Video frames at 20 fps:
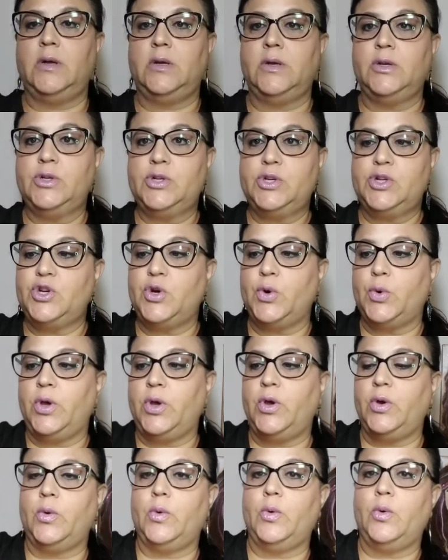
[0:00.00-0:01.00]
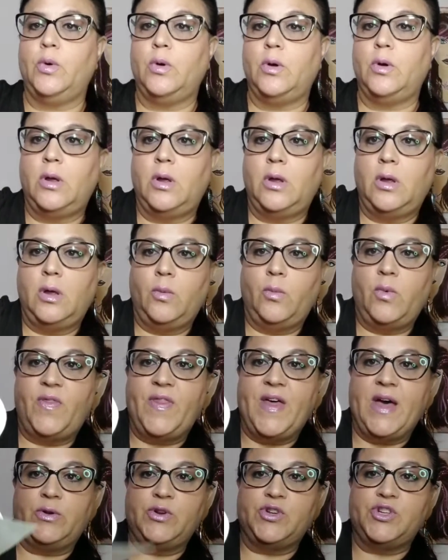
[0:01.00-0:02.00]
show you
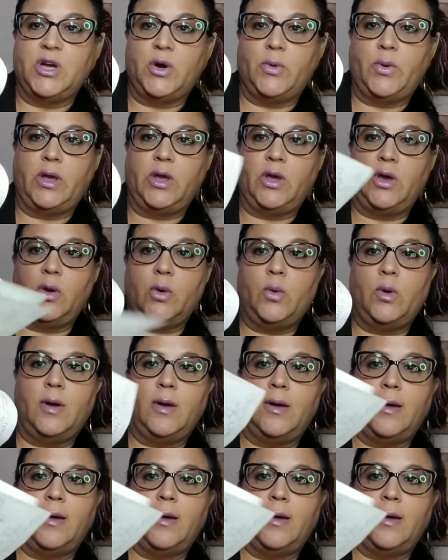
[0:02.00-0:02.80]
without showing you